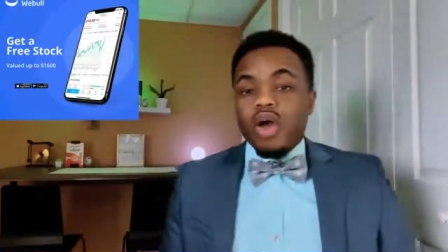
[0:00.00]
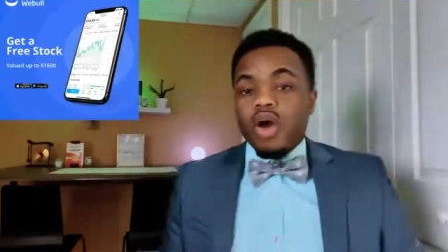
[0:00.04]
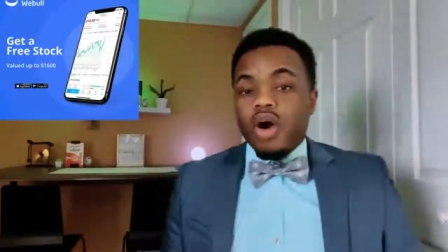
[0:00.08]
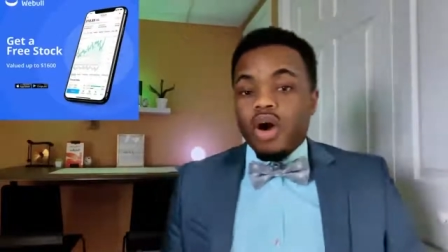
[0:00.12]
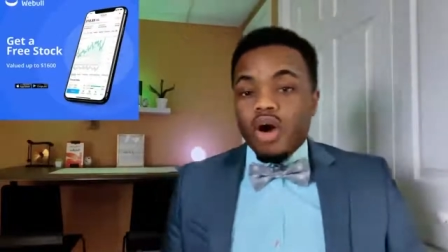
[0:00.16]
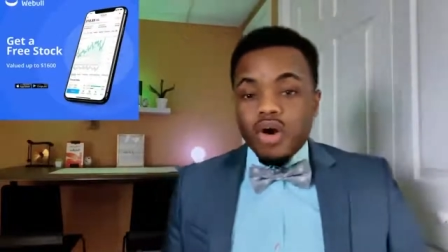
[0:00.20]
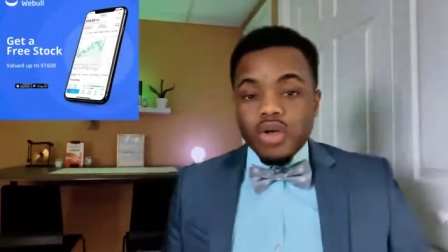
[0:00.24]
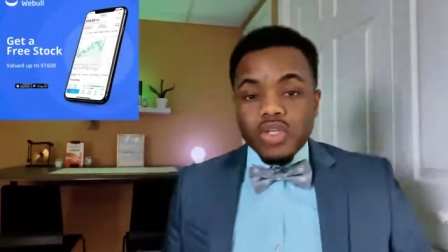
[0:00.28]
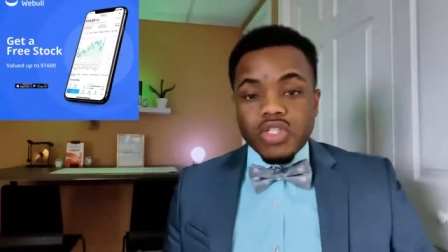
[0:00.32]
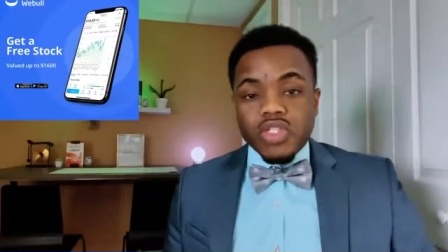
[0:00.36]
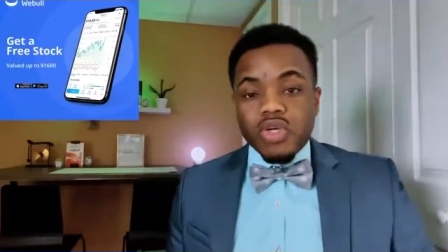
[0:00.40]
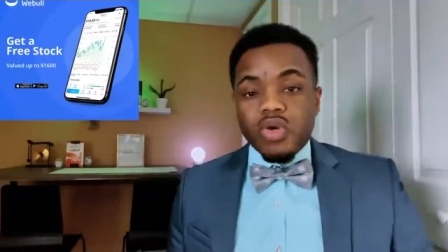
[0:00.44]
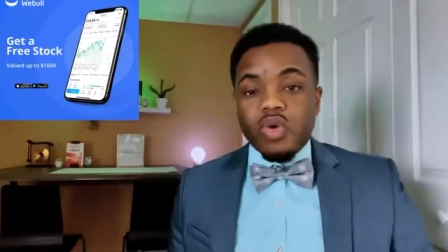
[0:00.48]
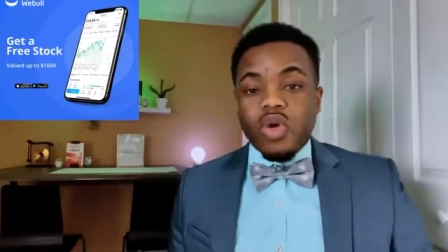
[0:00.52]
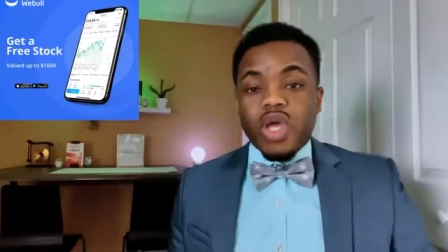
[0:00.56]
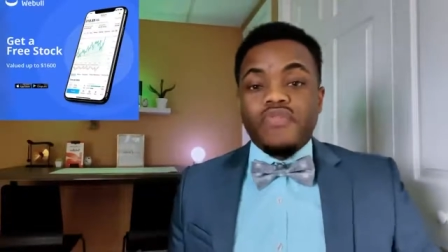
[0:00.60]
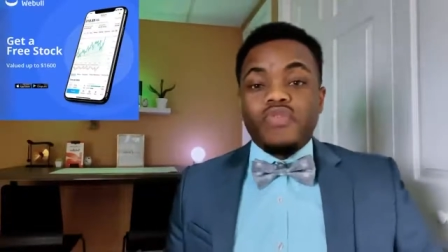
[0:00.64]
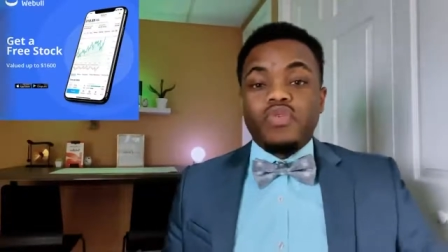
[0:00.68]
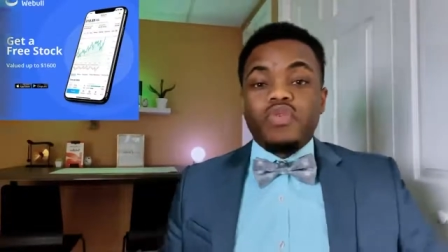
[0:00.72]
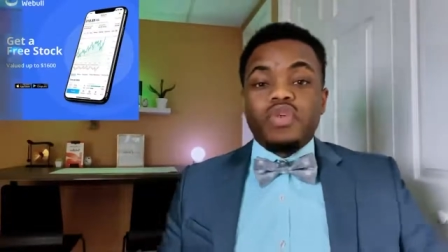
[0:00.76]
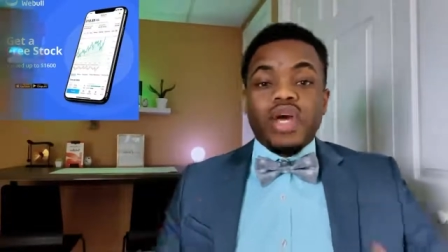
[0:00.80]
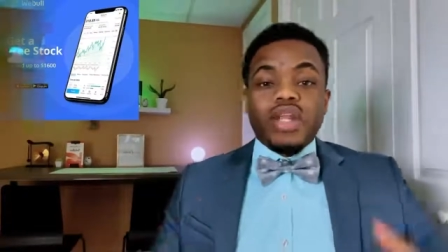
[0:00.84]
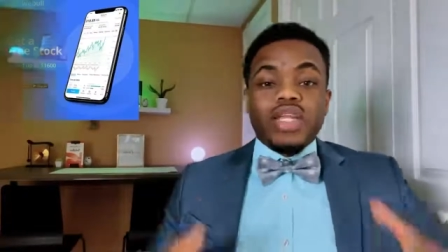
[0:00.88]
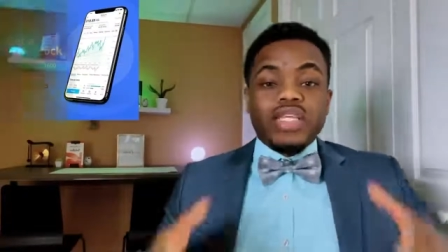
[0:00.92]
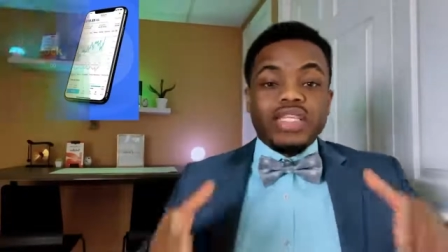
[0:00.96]
Also, if
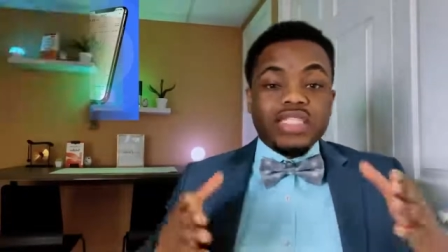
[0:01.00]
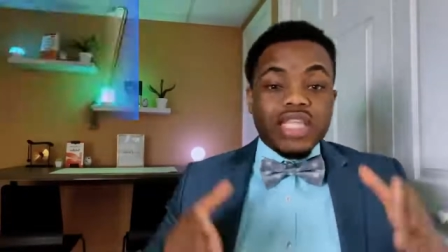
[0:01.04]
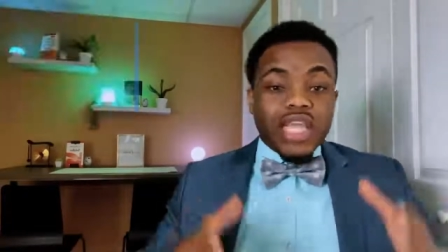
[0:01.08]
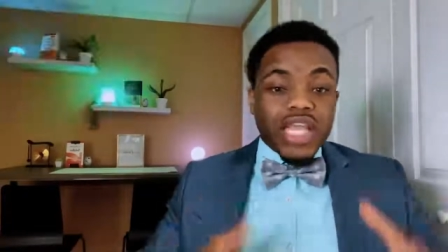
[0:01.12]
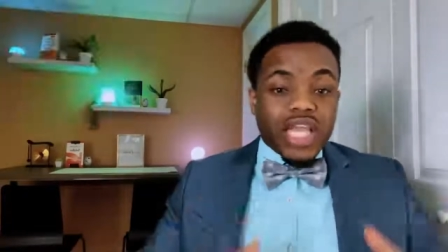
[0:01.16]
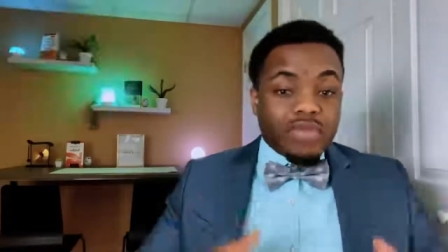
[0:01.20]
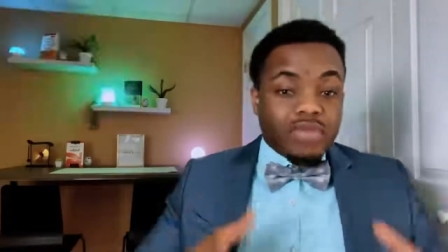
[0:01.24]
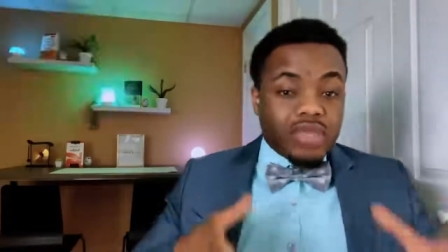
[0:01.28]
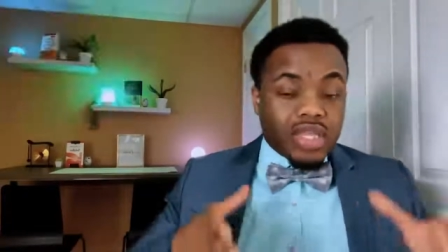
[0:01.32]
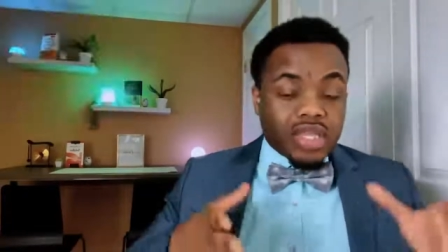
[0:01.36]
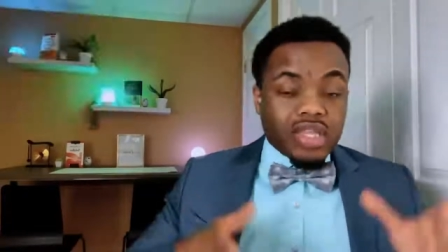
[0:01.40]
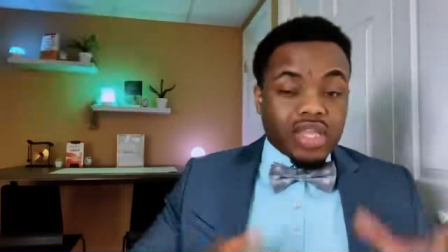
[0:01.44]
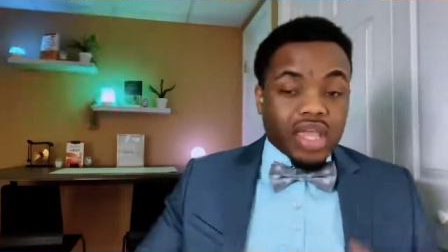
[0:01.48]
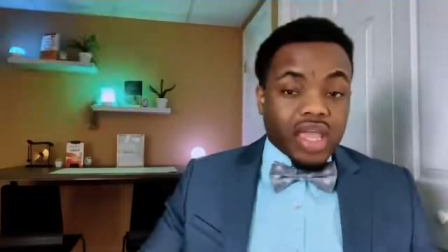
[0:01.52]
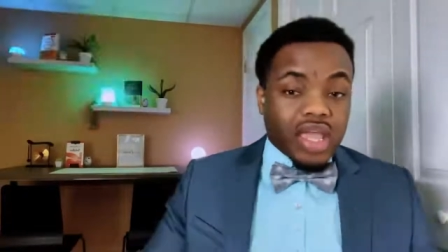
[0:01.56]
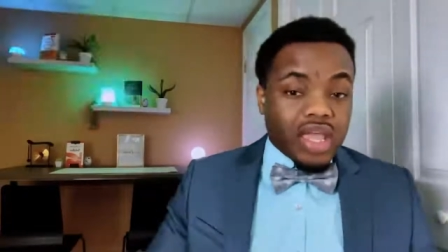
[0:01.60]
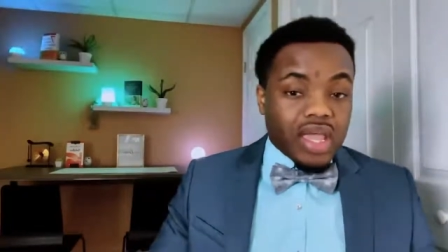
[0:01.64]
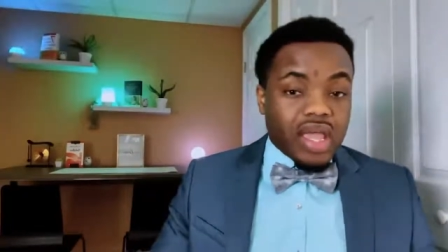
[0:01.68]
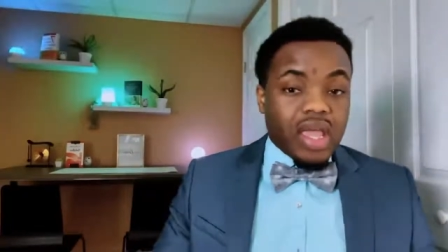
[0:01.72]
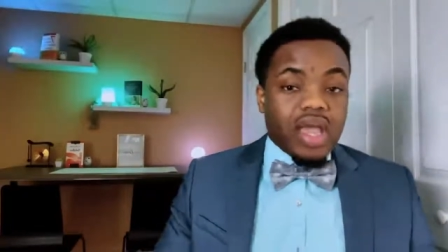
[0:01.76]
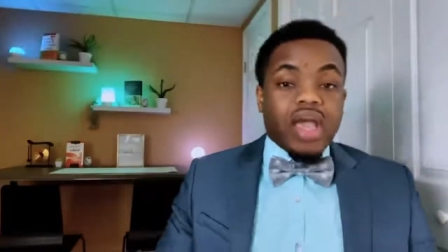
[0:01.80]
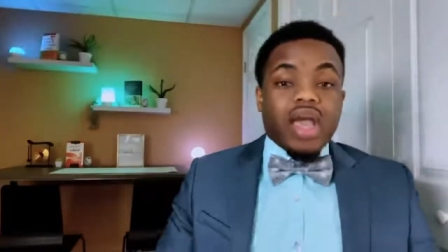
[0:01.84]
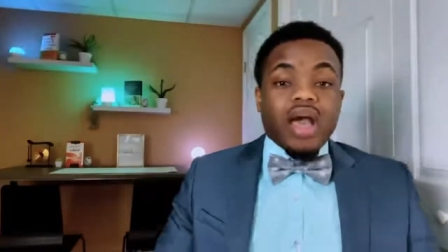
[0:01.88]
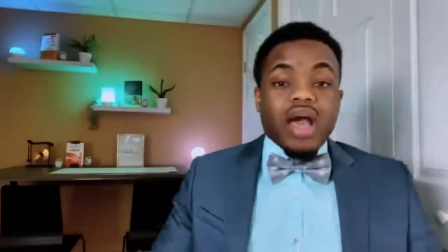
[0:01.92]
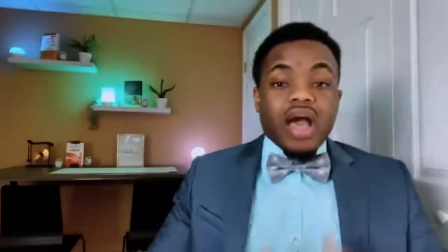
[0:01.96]
you're trying to stay up to date